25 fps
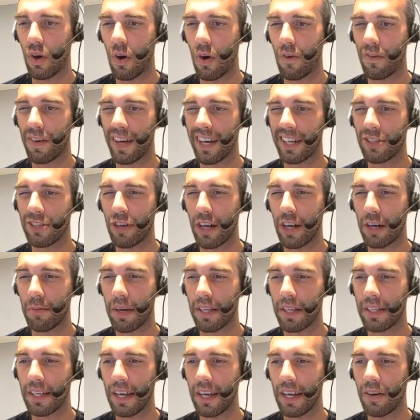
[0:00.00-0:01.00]
So hopefully I can
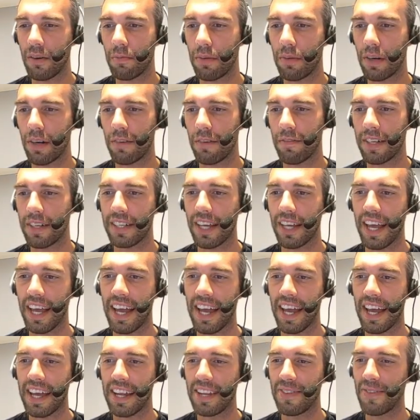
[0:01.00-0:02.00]
Dragon Breath down. Perfect.
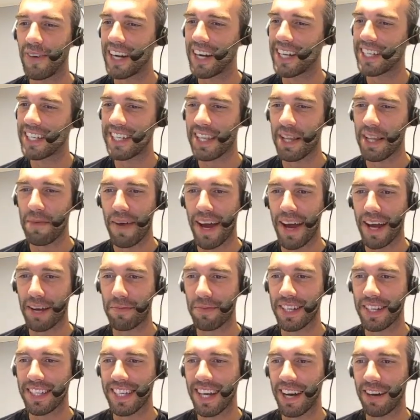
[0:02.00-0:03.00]
And what is in the
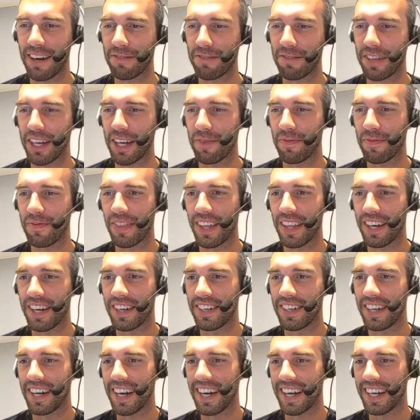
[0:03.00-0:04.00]
back but a Talonflame?
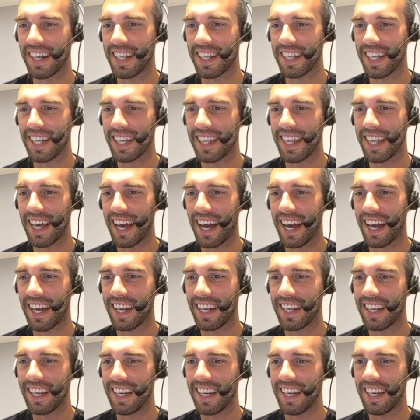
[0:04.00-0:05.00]
They are not going to like
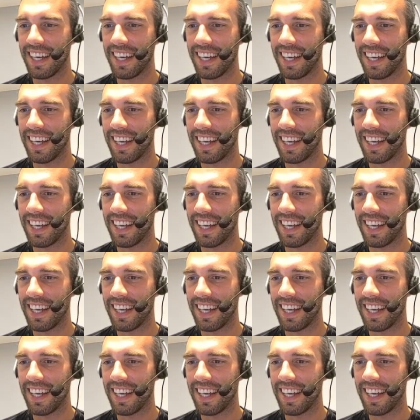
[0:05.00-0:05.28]
that.